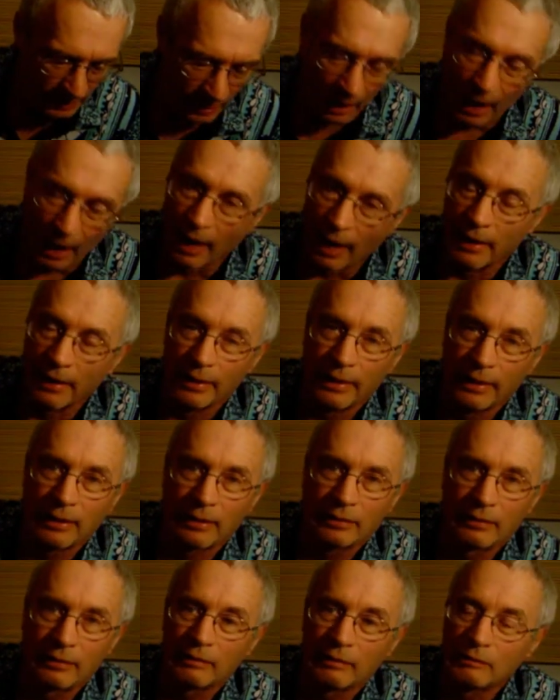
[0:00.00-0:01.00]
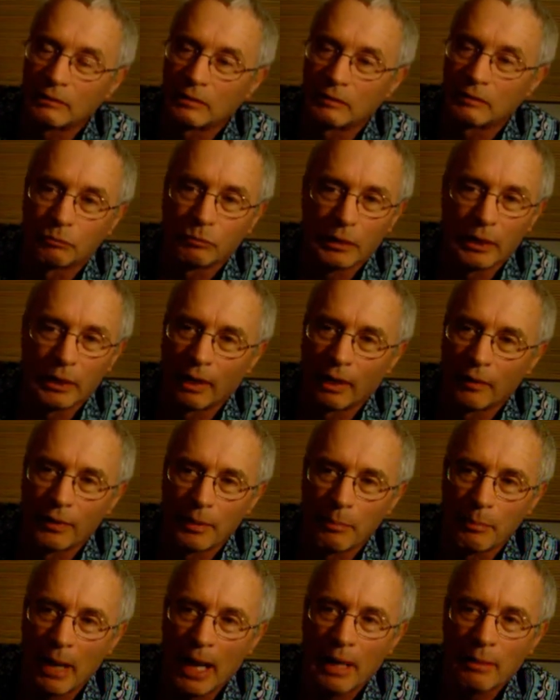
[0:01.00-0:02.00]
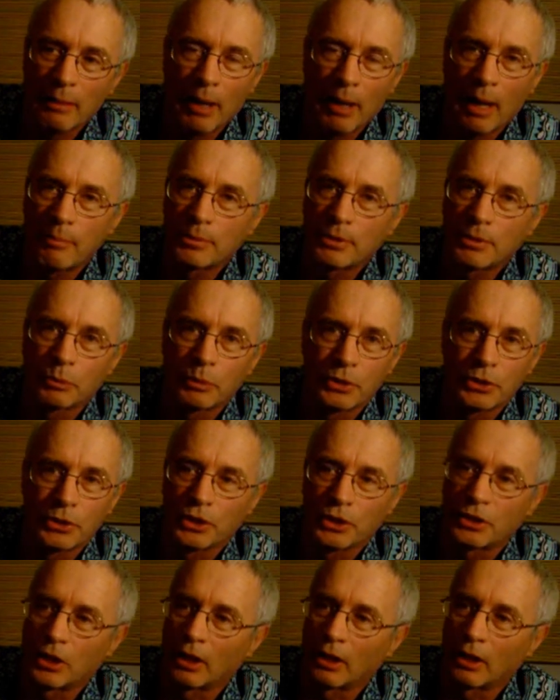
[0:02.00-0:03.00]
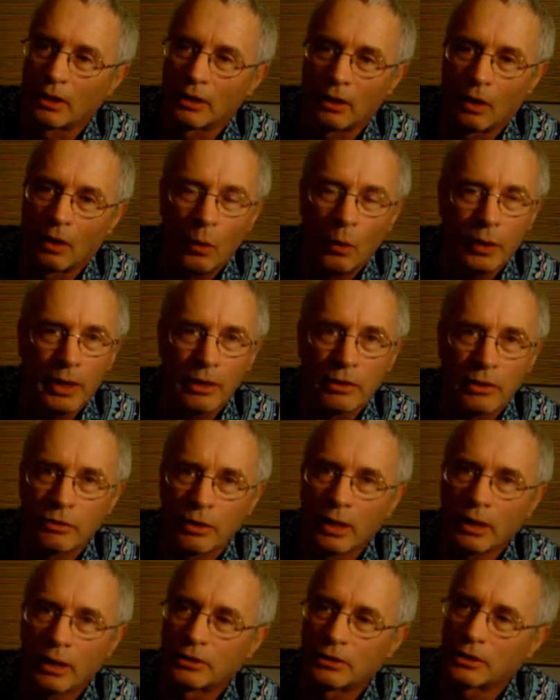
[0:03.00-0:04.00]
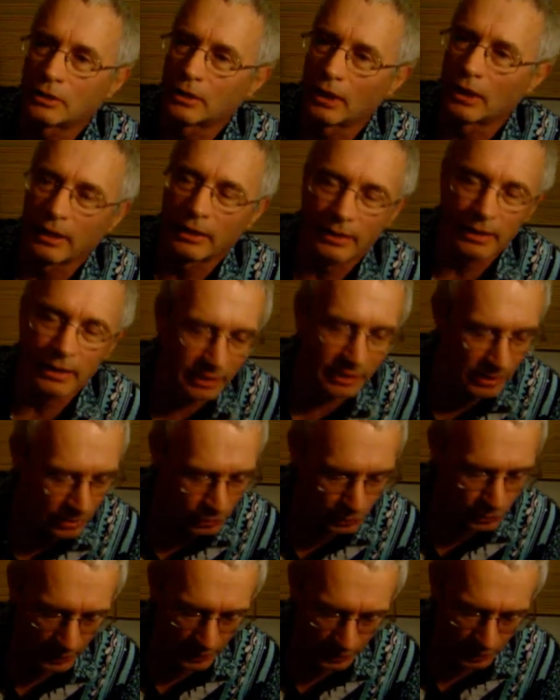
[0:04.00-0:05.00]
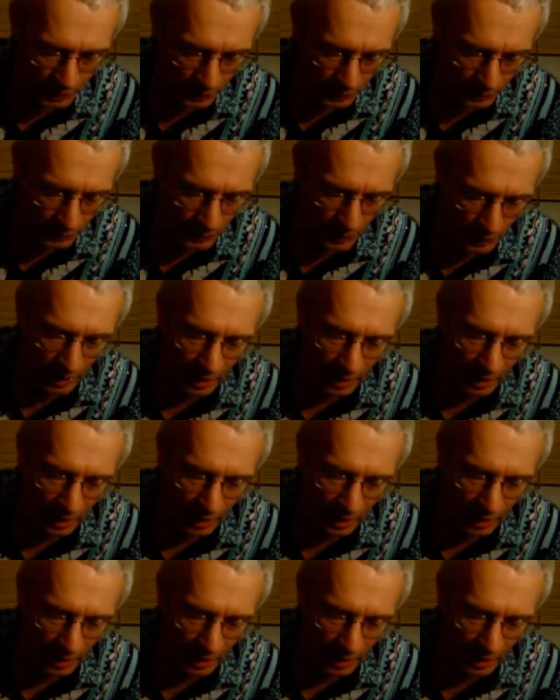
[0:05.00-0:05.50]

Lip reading: And the bagpipes were just a hokey trick, just like the didgeridoo.